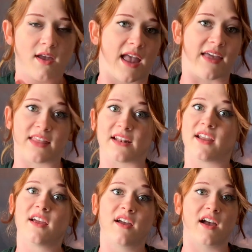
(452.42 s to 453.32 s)
And then
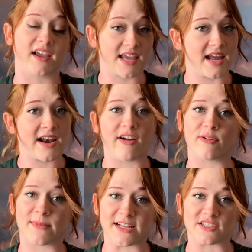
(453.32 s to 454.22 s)
again, I'll
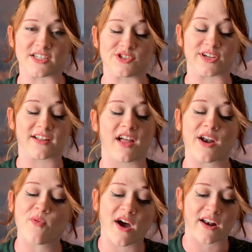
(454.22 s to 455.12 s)
remind you to drink a lot
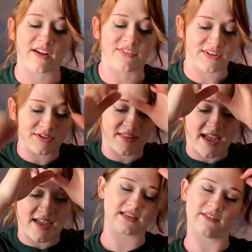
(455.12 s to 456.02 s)
of water if you do
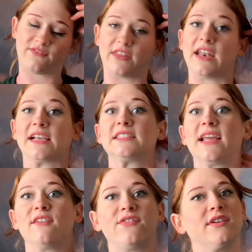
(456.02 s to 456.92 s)
that. If the next
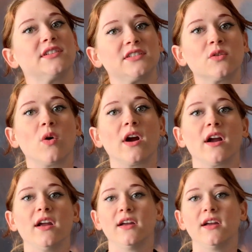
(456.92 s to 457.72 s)
day it feels sore,